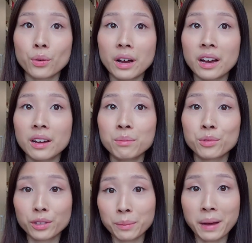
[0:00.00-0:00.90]
I'm
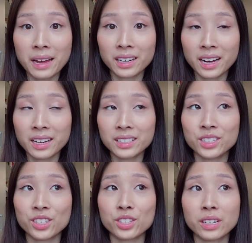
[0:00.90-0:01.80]
really bad, guys.
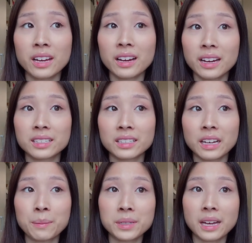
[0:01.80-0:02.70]
Yesterday I
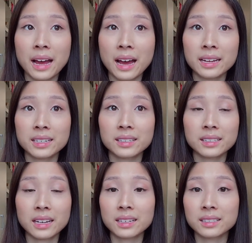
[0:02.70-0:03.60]
slept at
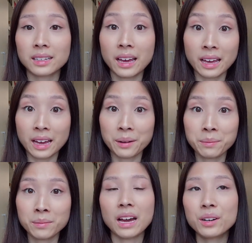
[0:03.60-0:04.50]
6 a.m.